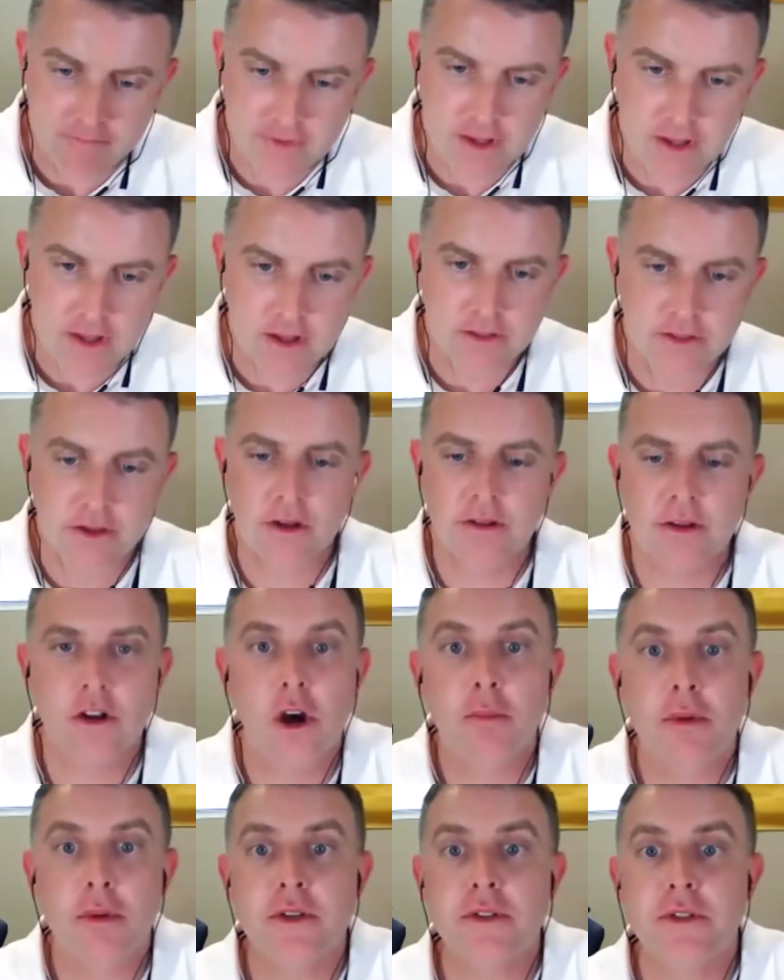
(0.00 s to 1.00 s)
The
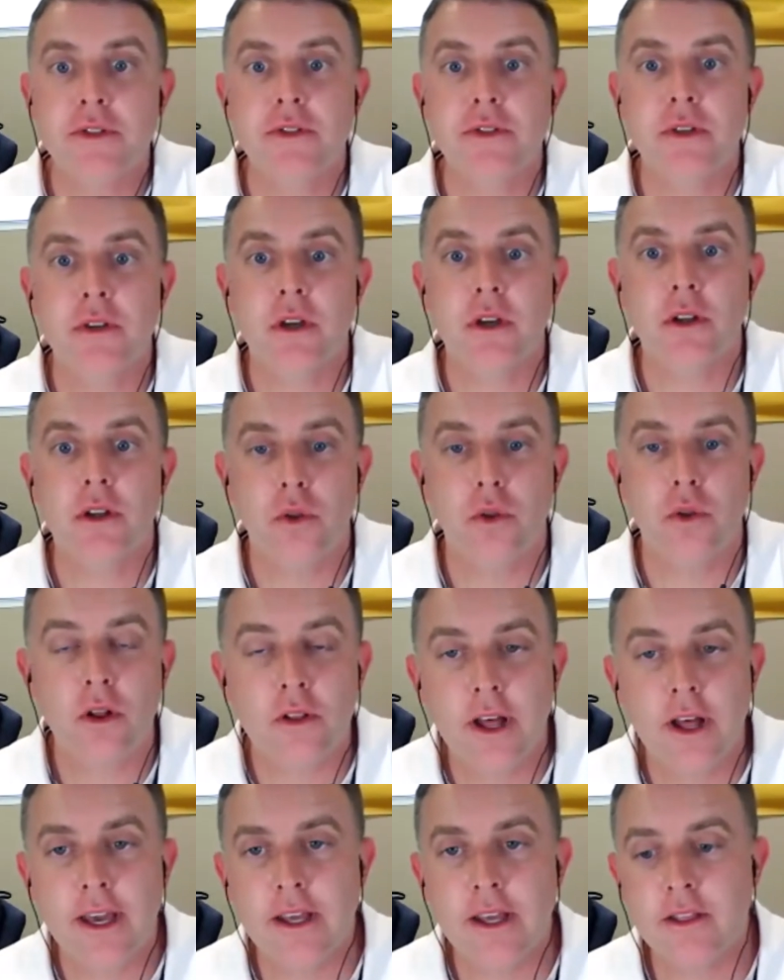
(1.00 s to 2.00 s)
numbers look
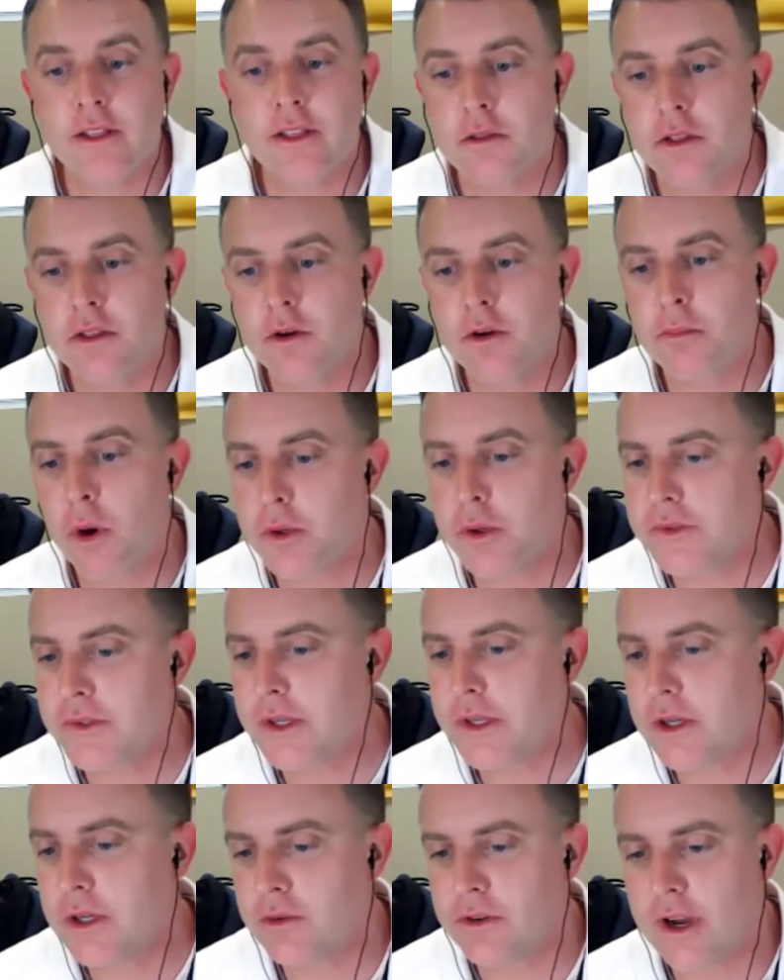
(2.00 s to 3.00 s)
like they're mostly
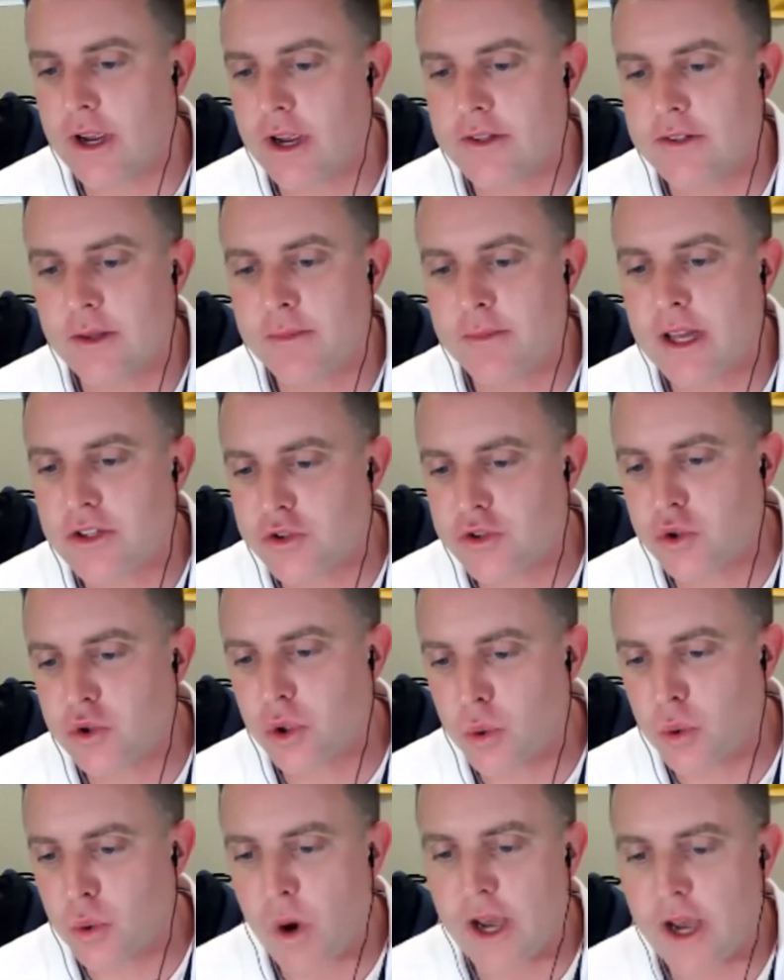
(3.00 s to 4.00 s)
correct. I'm not
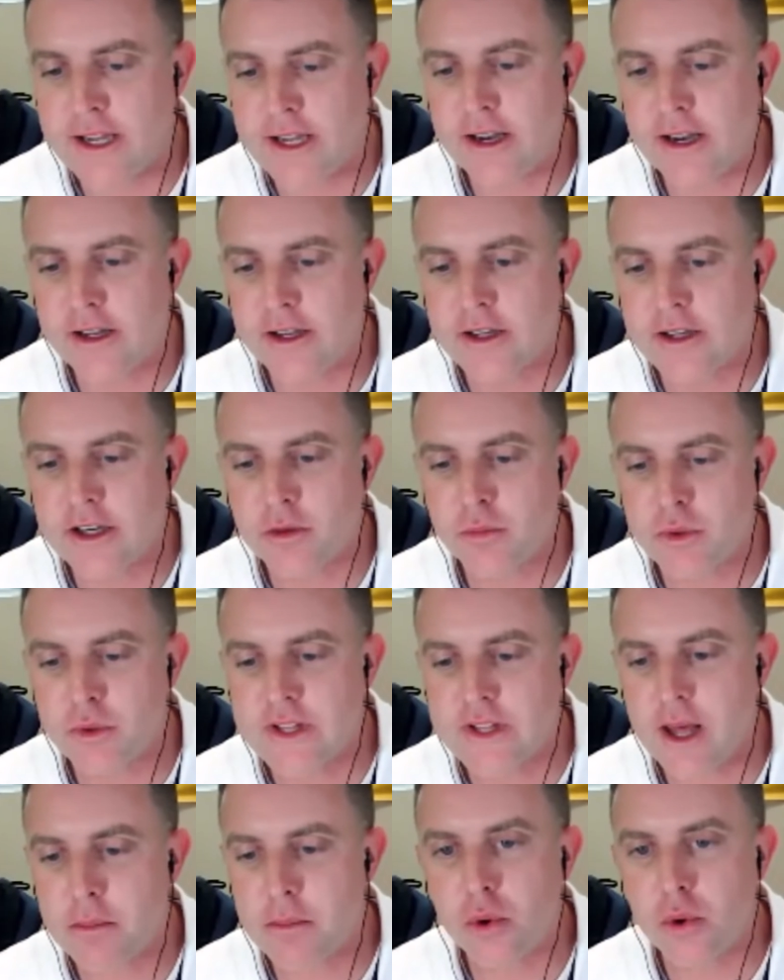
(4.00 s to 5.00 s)
sure why net income was
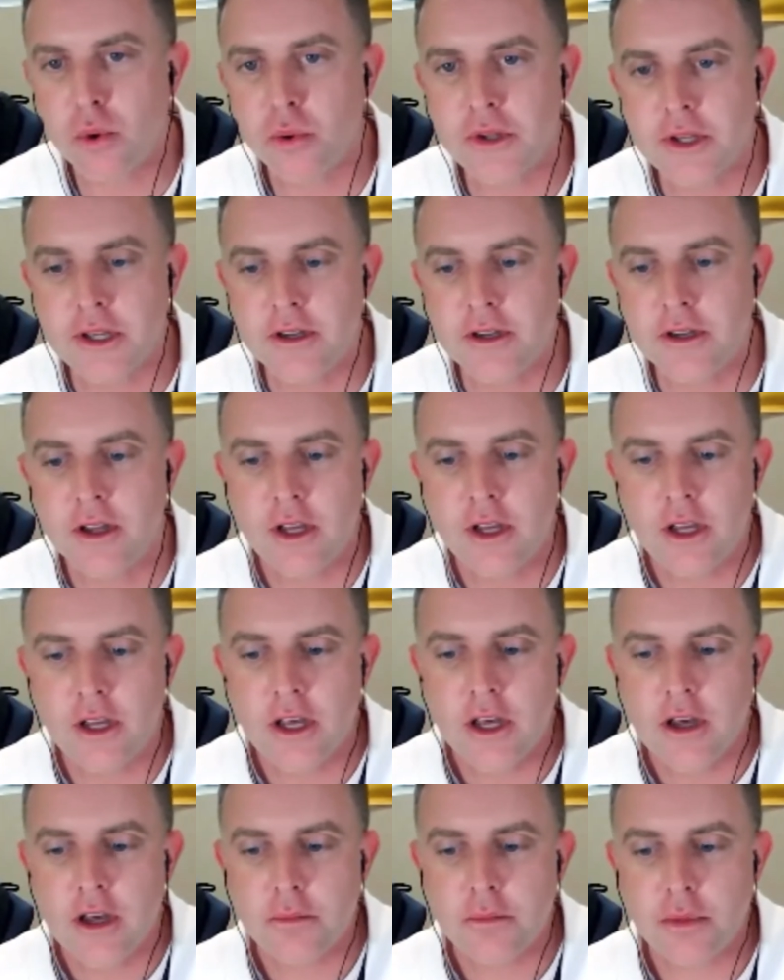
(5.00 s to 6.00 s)
not pulled in,
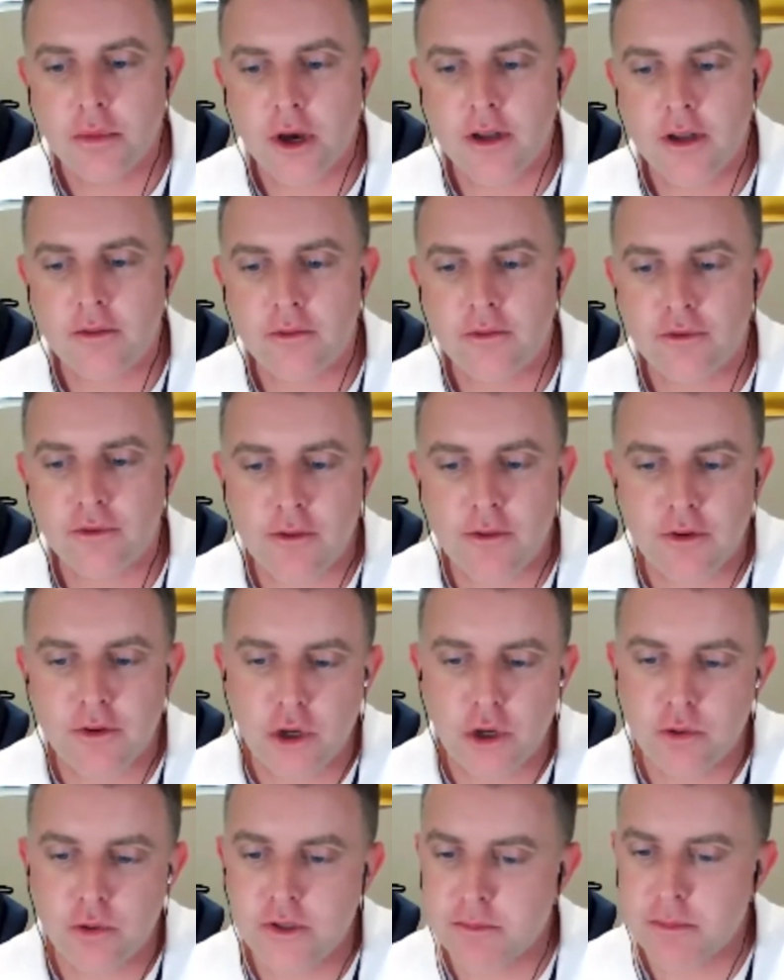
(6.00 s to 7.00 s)
but
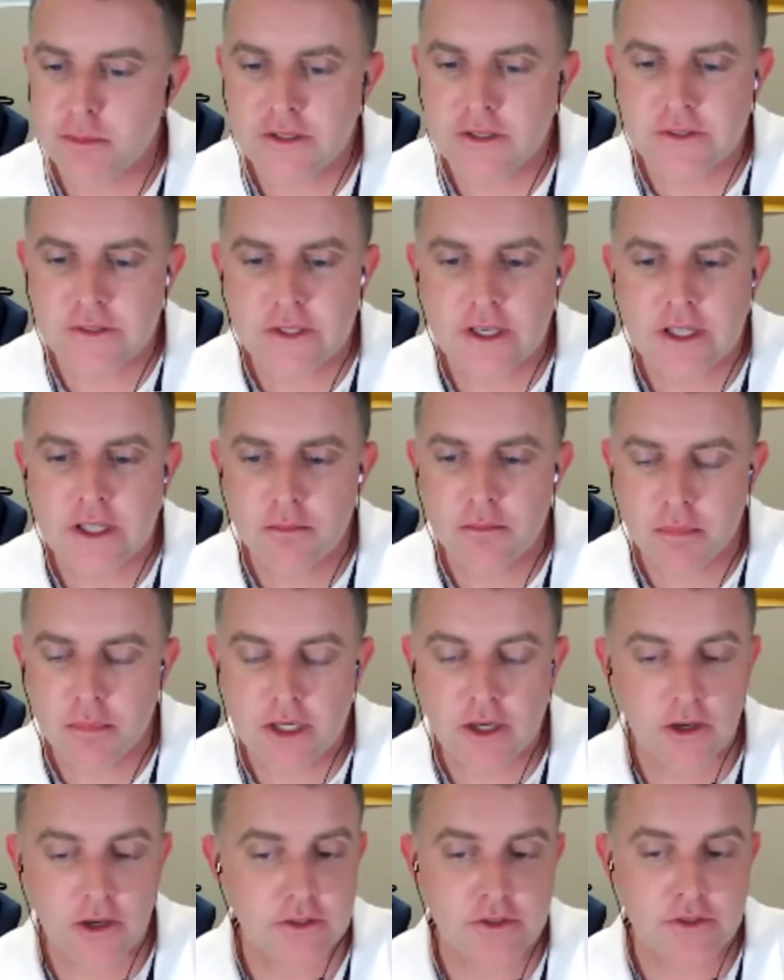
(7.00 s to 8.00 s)
revenue was missing
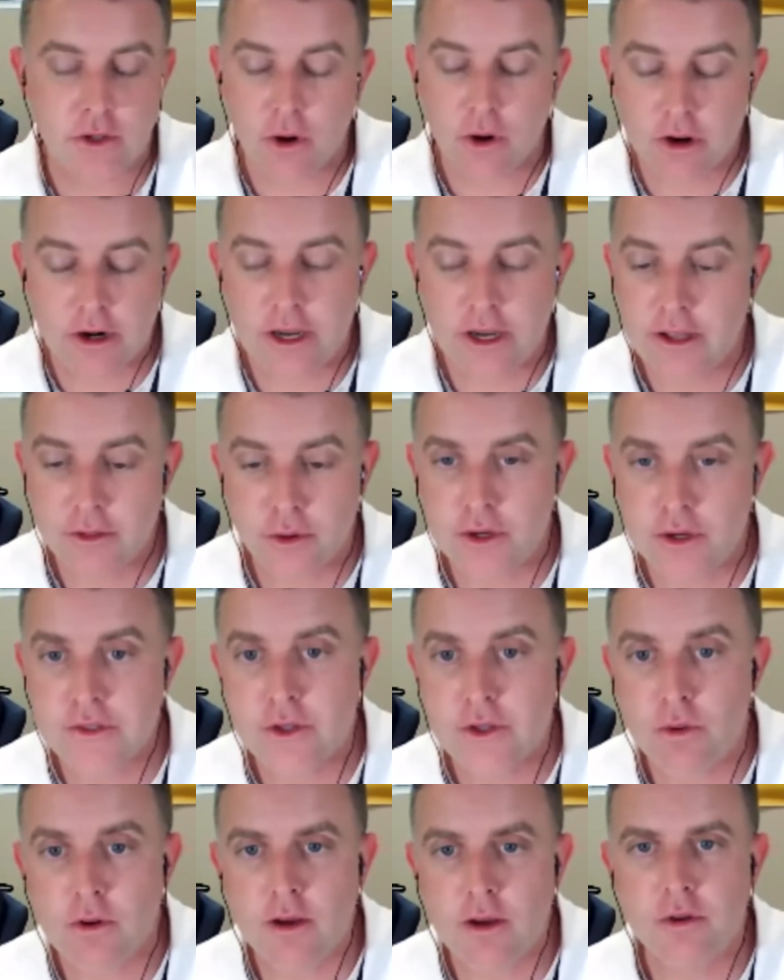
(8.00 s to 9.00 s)
because there is
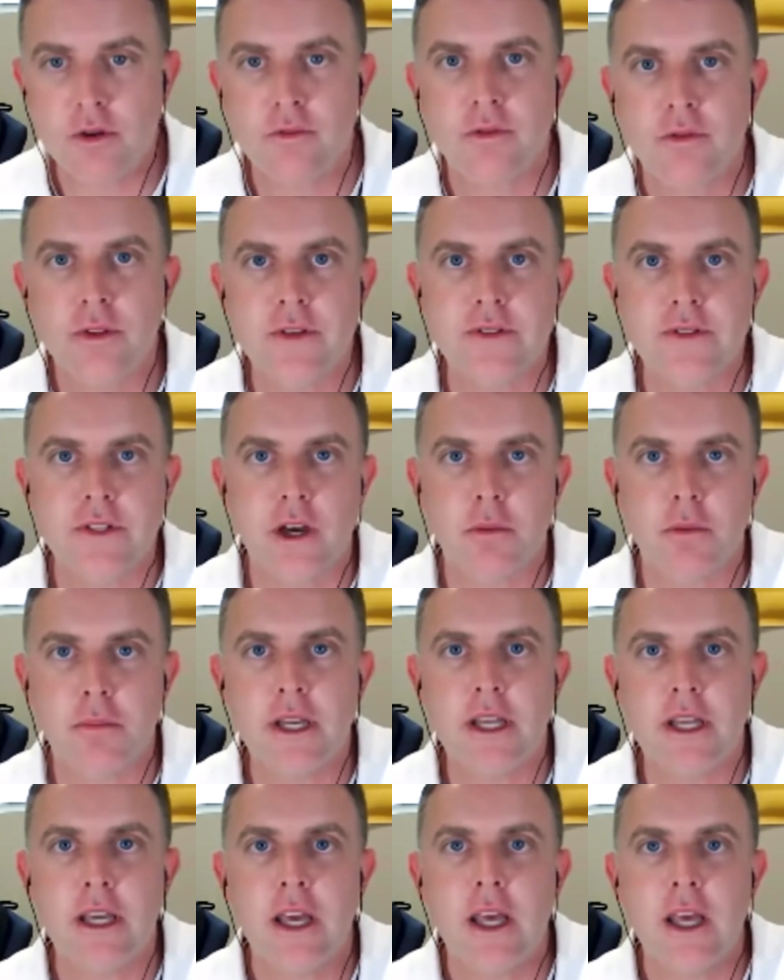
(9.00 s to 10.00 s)
no revenue for this
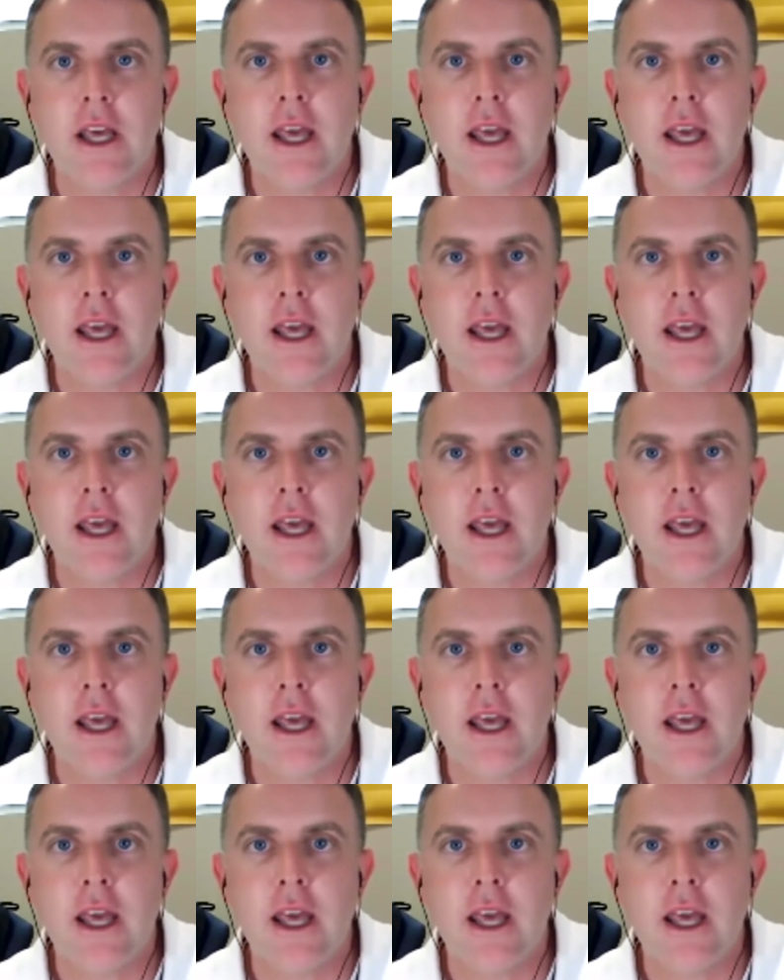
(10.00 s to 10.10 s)
company.